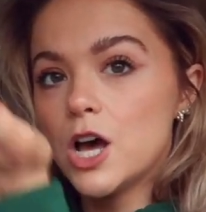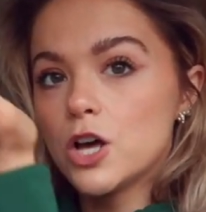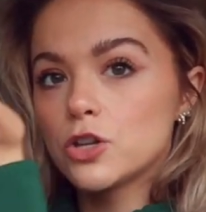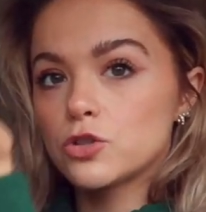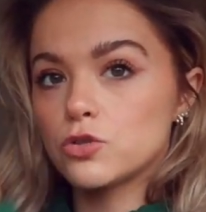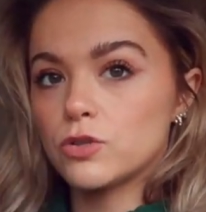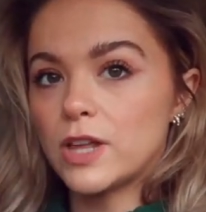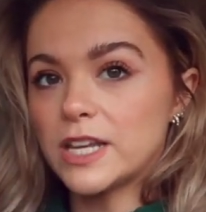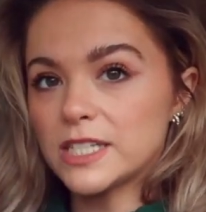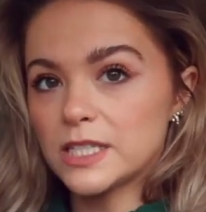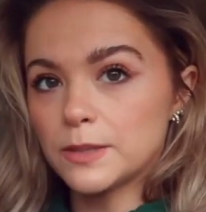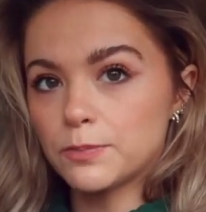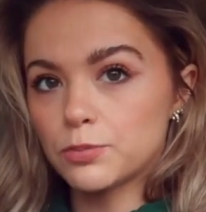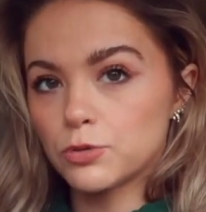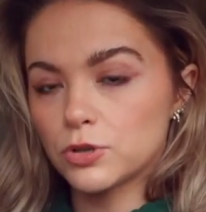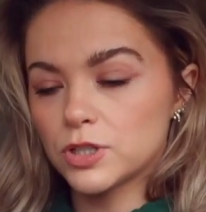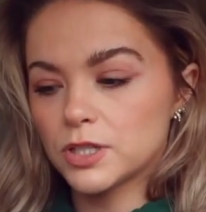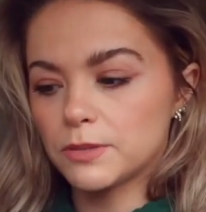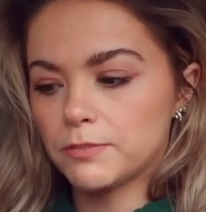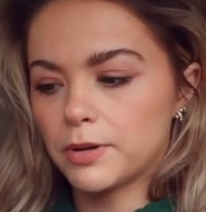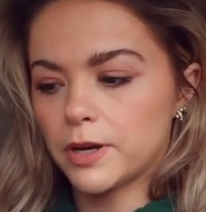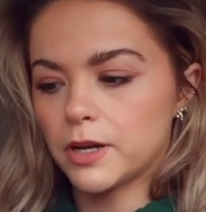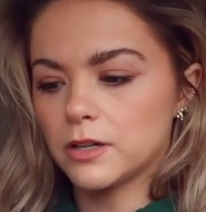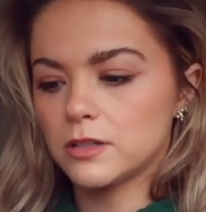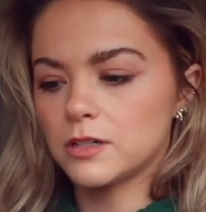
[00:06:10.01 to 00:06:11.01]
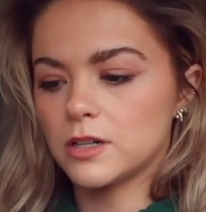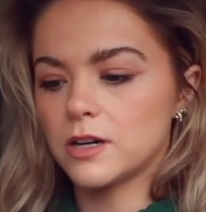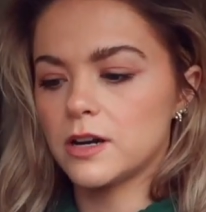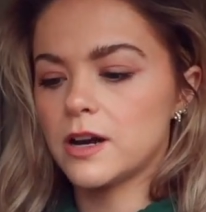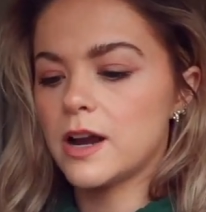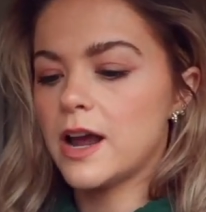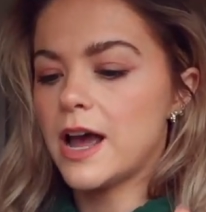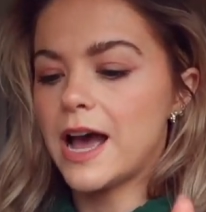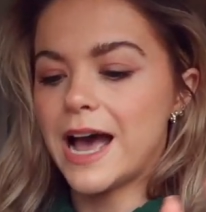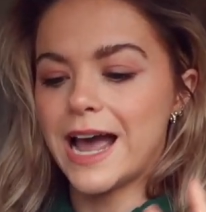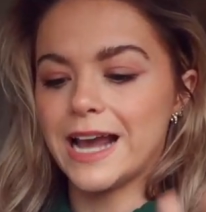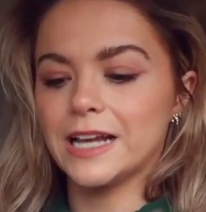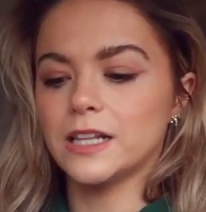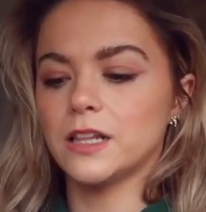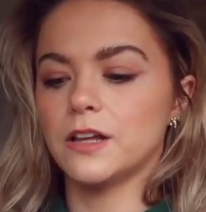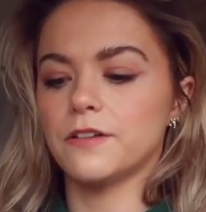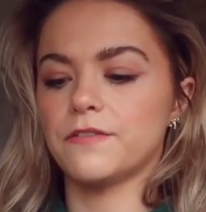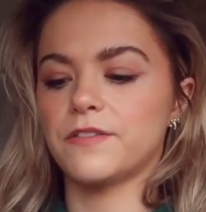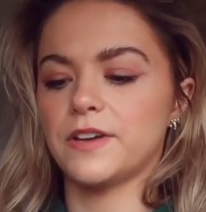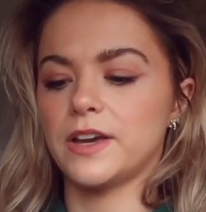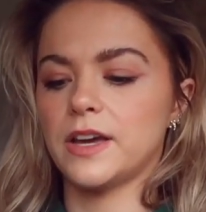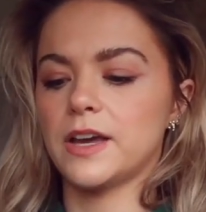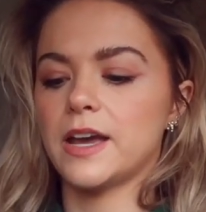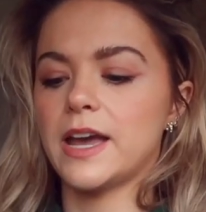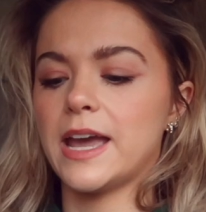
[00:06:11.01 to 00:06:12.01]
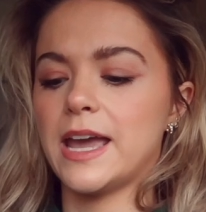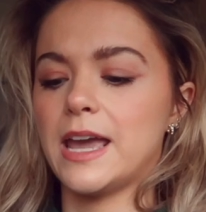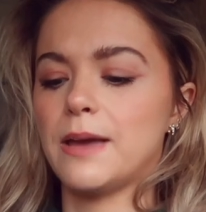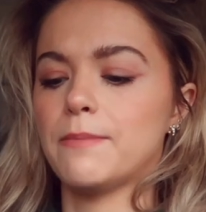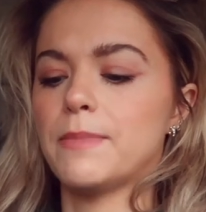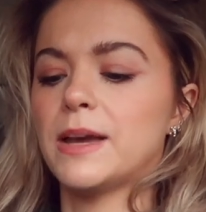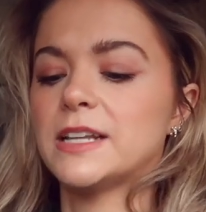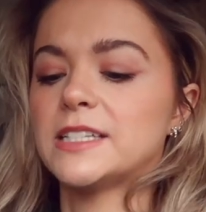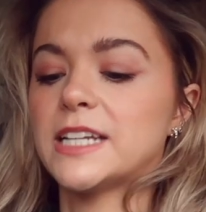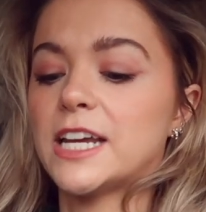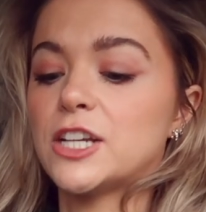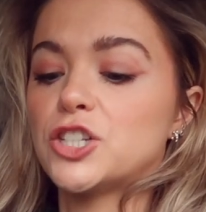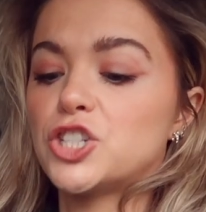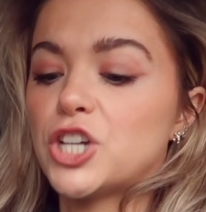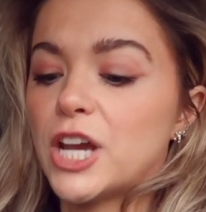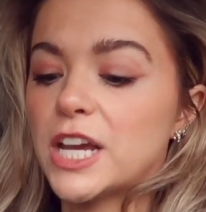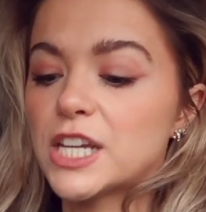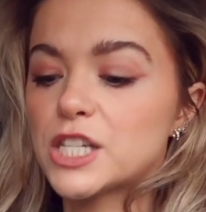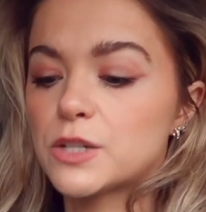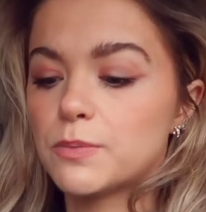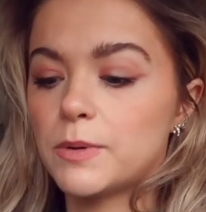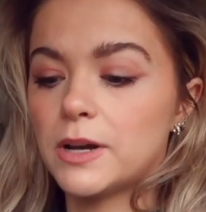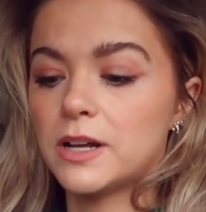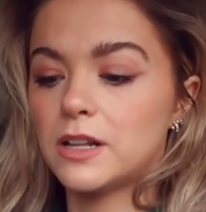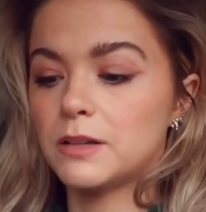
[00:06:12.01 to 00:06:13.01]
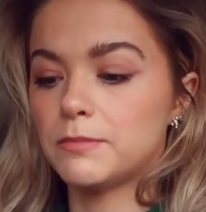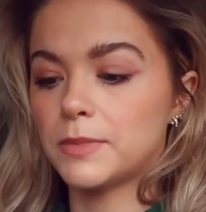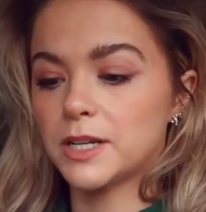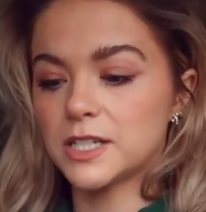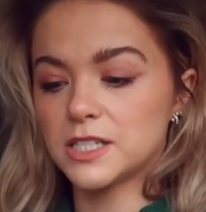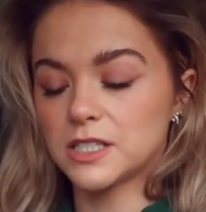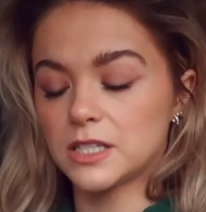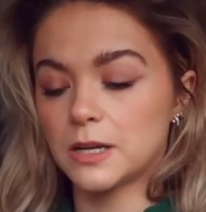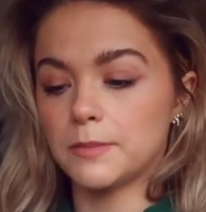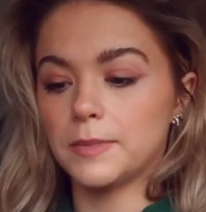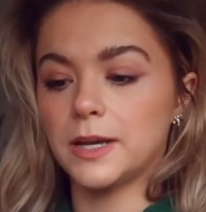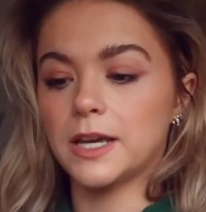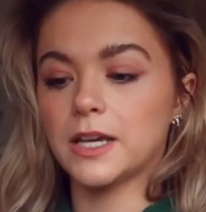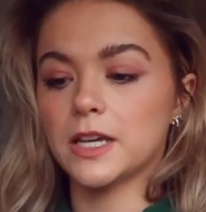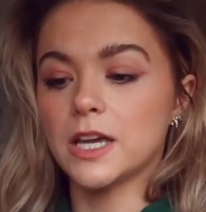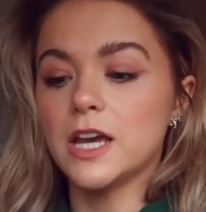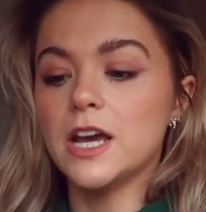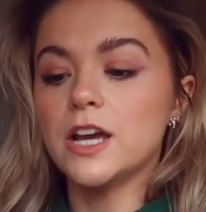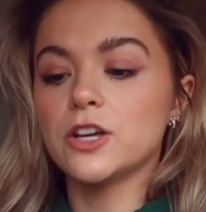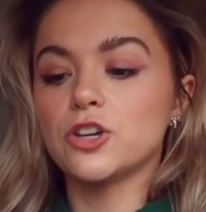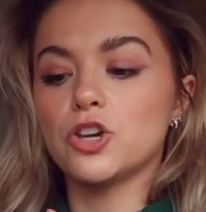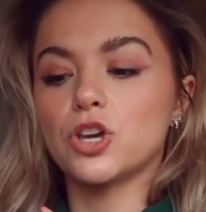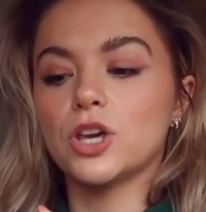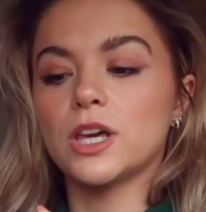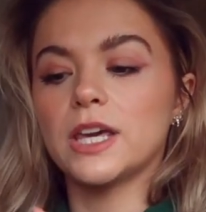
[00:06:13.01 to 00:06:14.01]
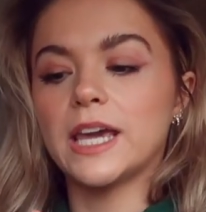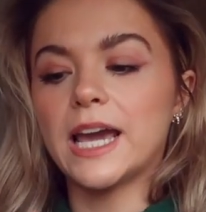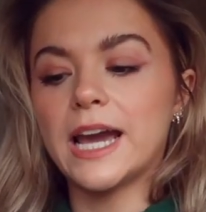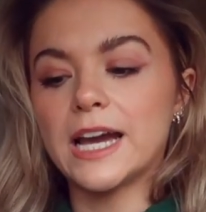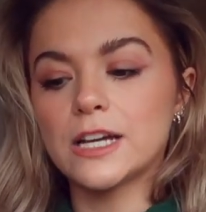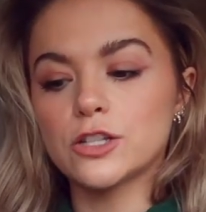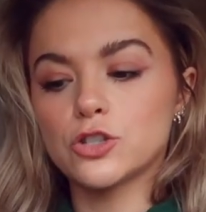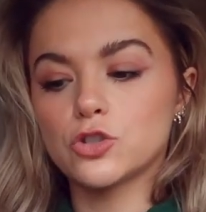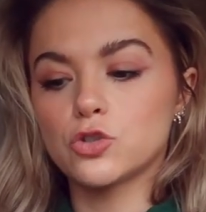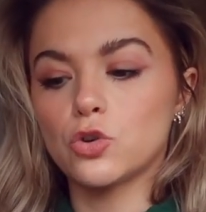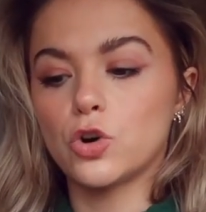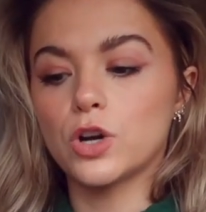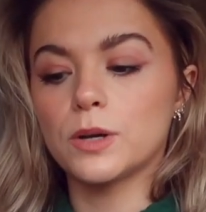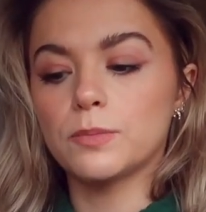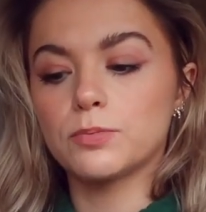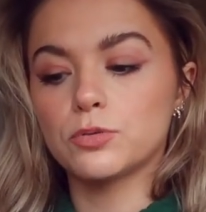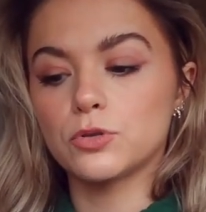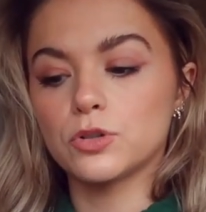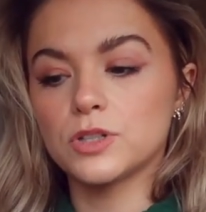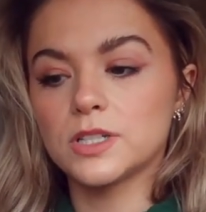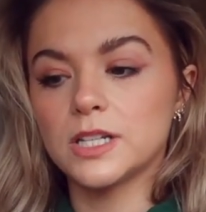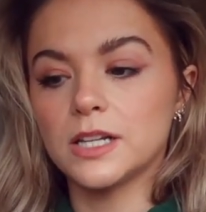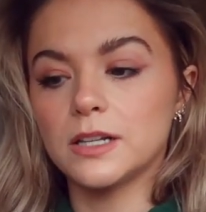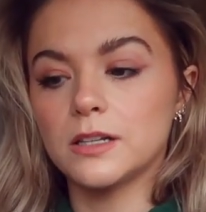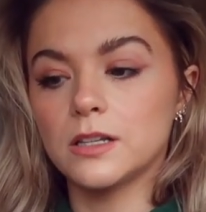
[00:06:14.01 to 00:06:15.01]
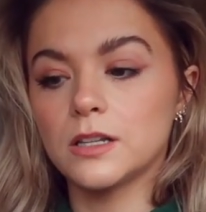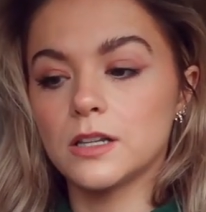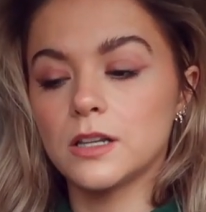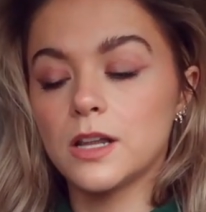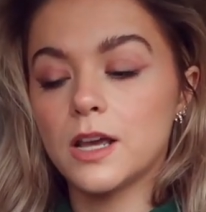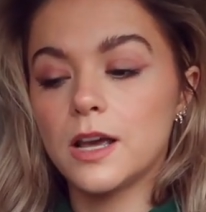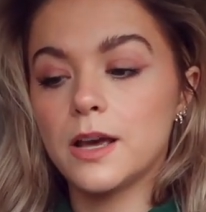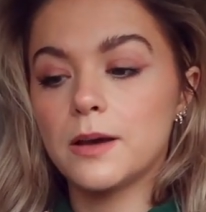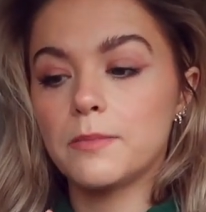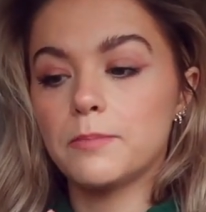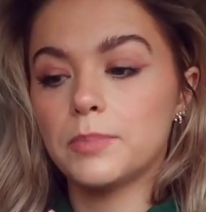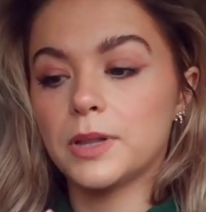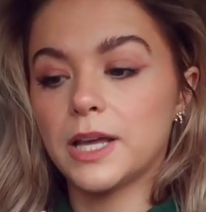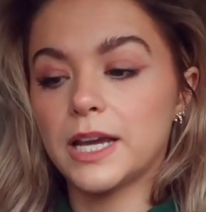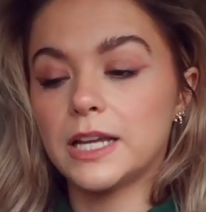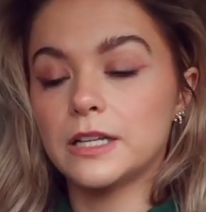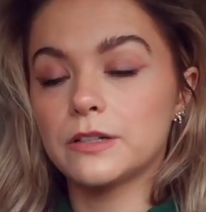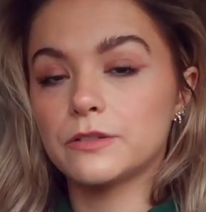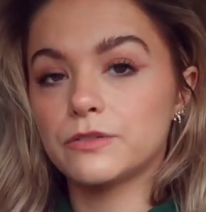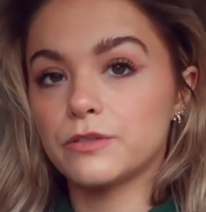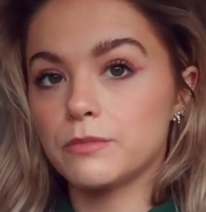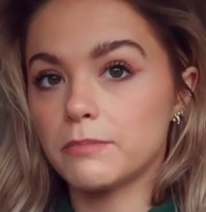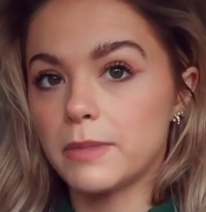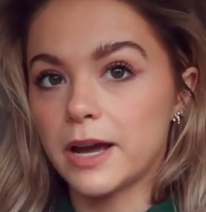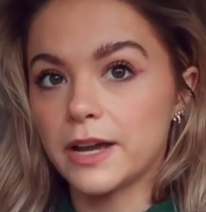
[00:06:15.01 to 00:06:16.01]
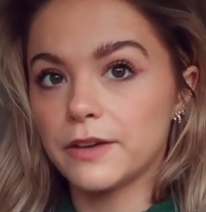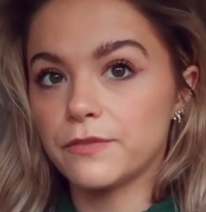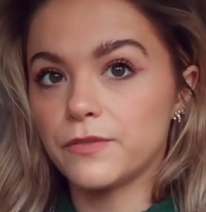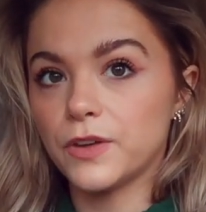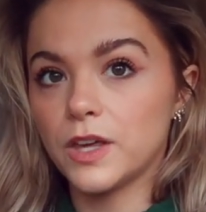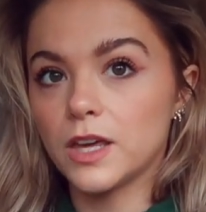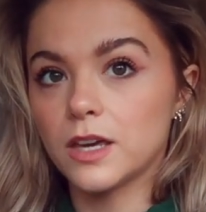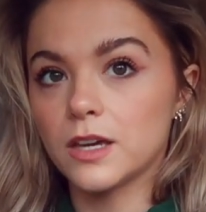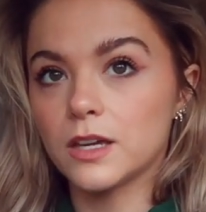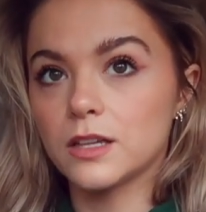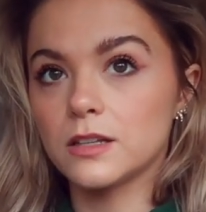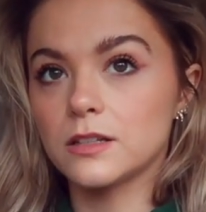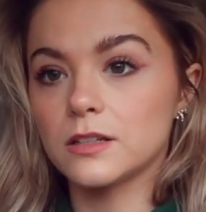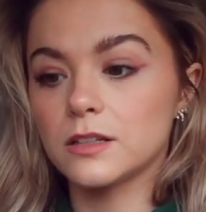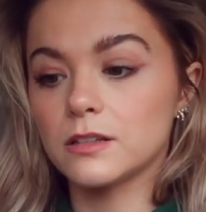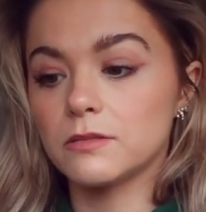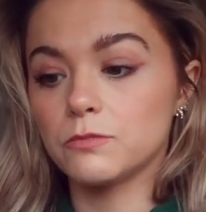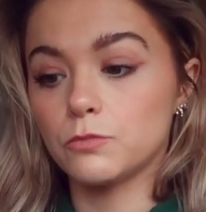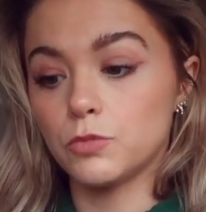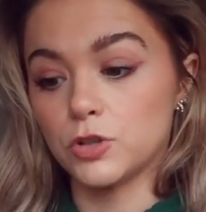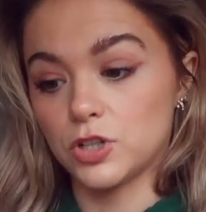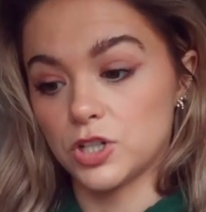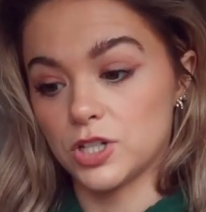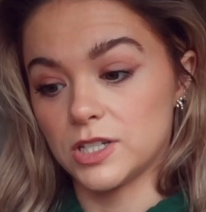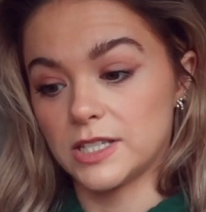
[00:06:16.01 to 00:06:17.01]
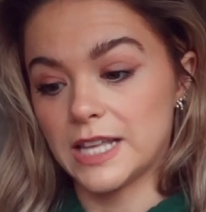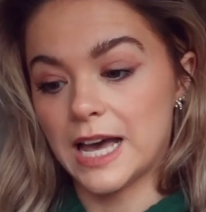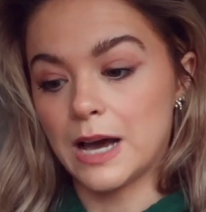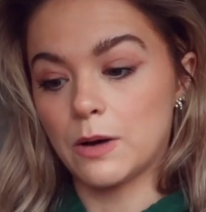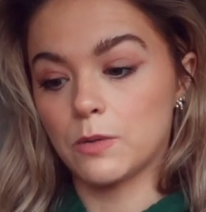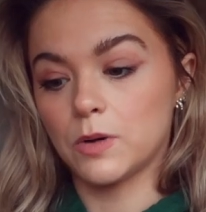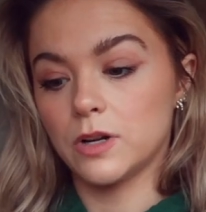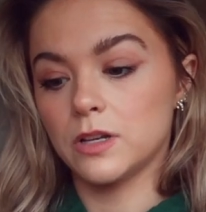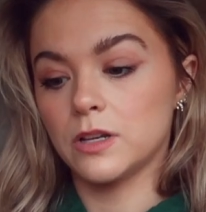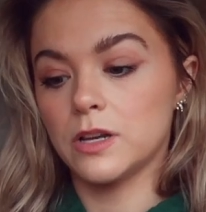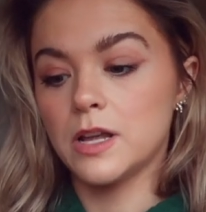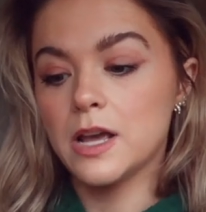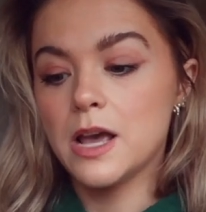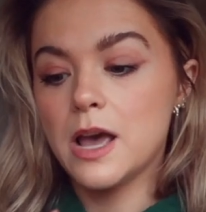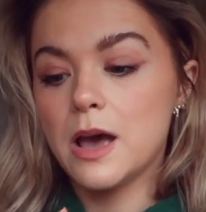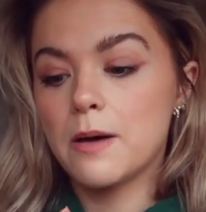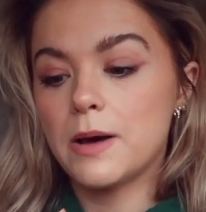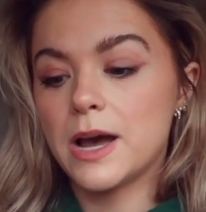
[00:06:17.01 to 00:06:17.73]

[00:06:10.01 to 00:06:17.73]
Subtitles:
So that's the protein powder. I love it. It digests well in my stomach. You can get a soy protein blend from My Vegan, which is that one.